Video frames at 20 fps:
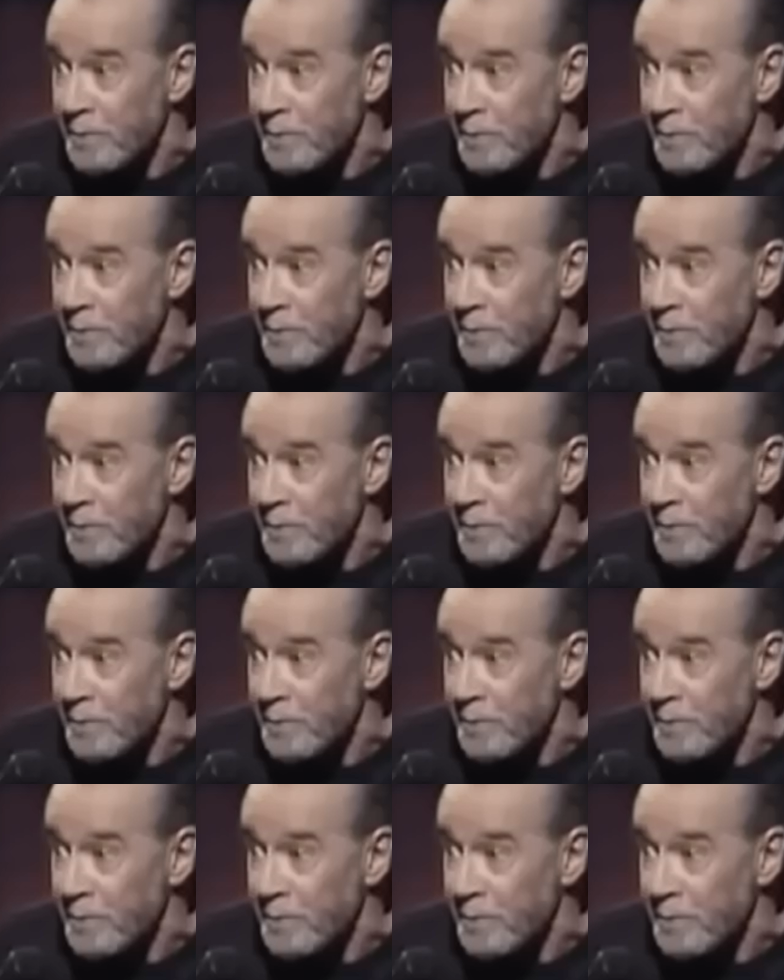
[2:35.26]

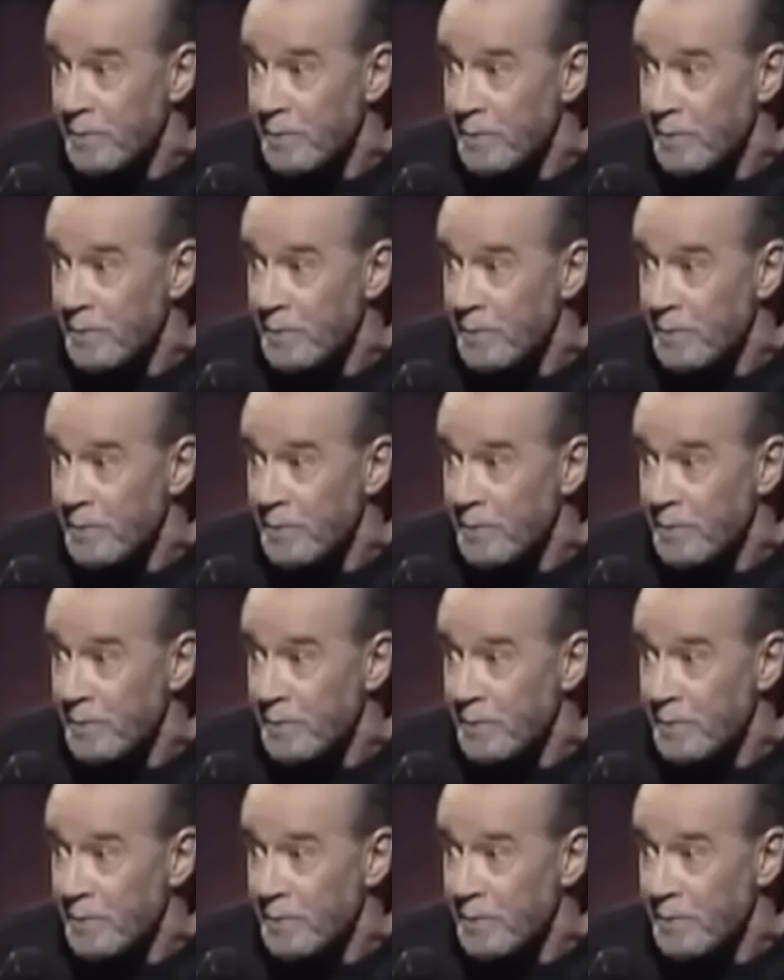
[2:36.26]

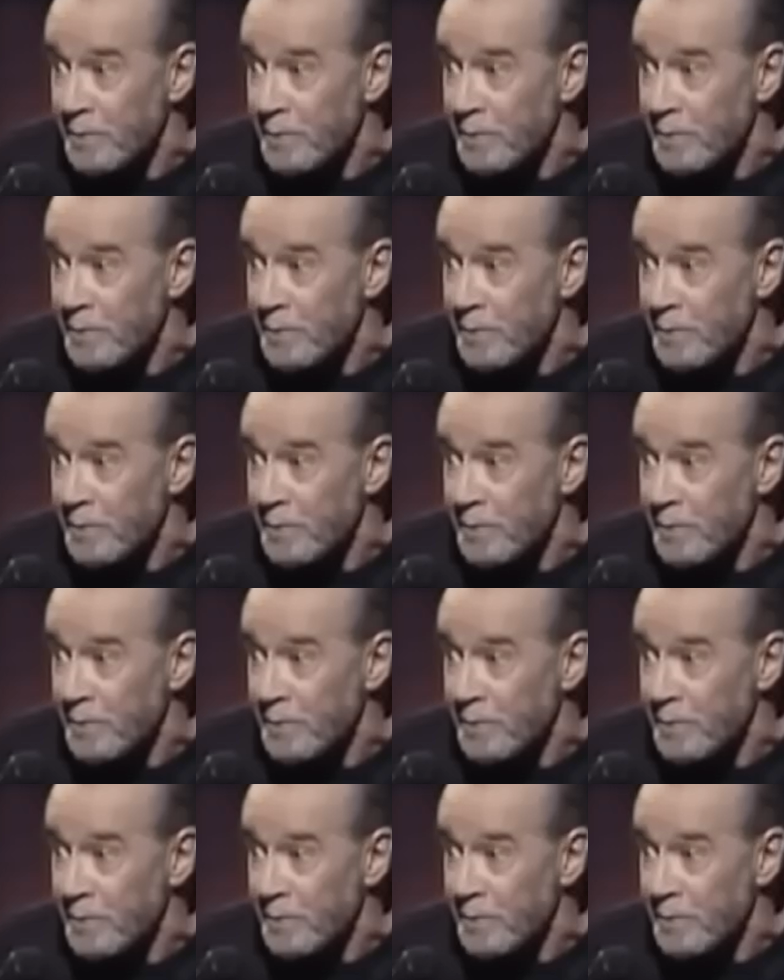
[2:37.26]

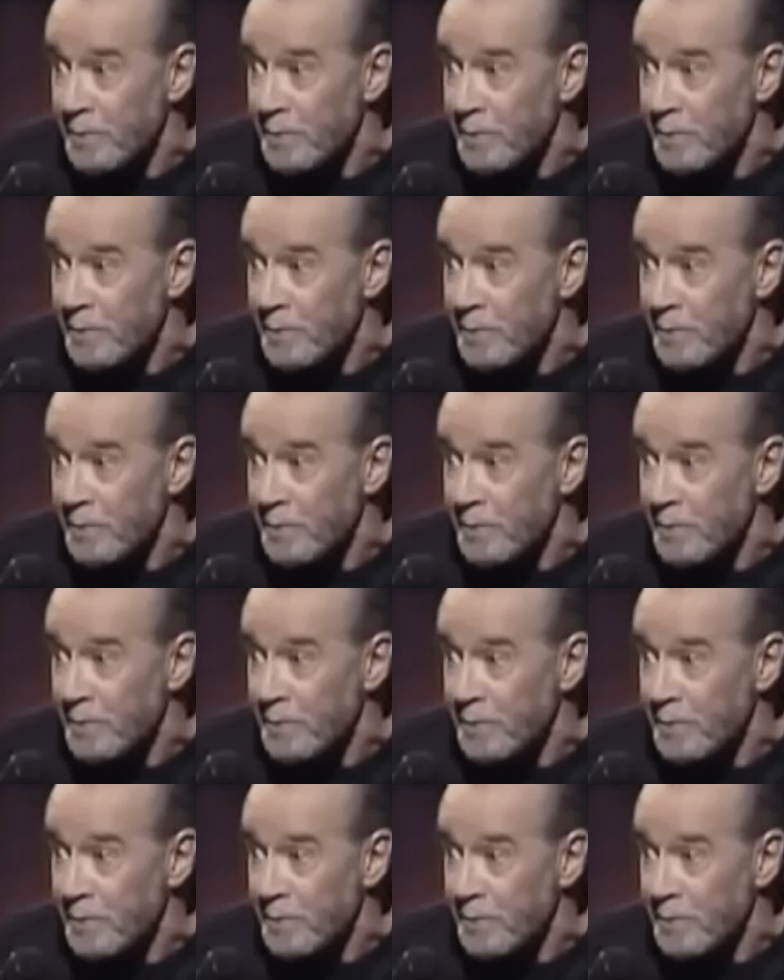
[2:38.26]

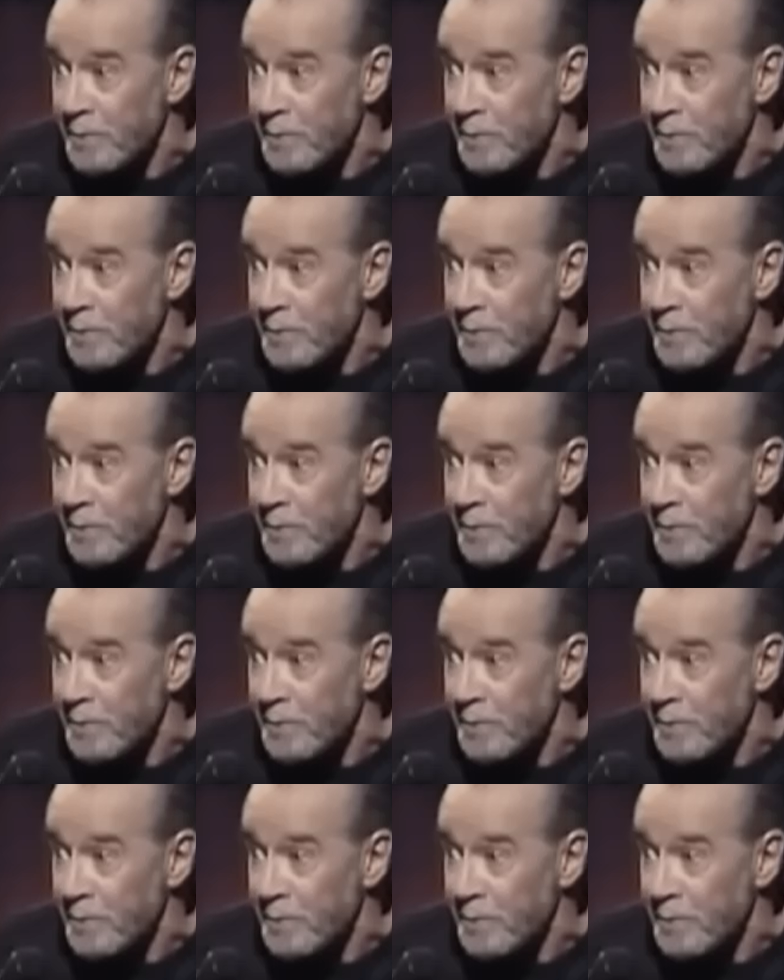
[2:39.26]

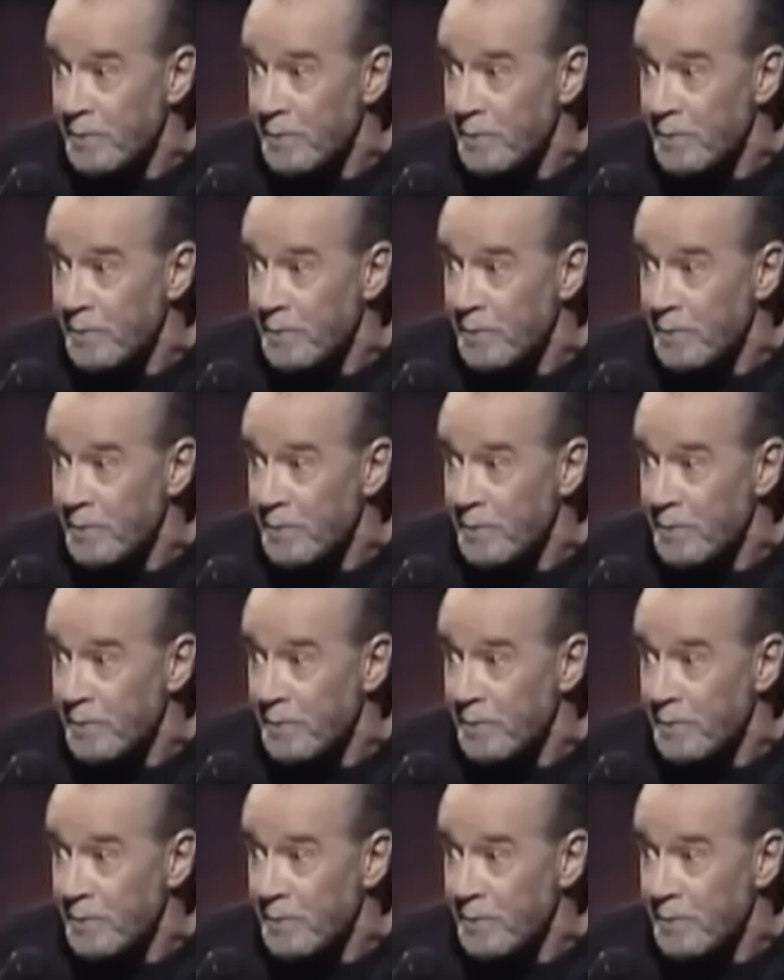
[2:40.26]

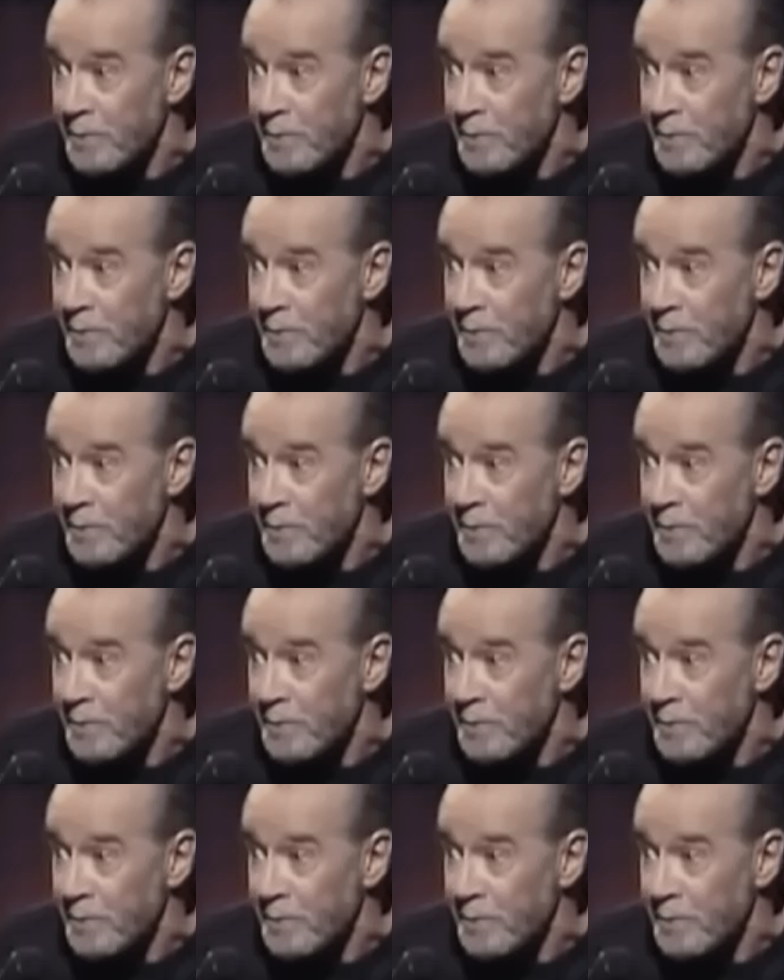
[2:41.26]

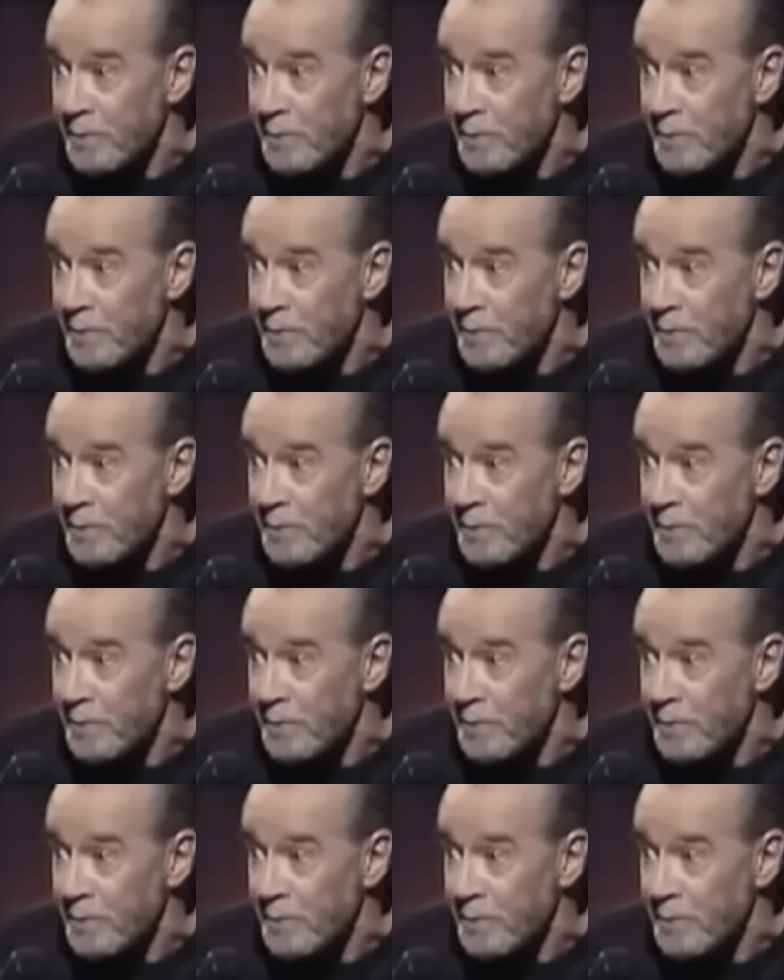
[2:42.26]
(silent)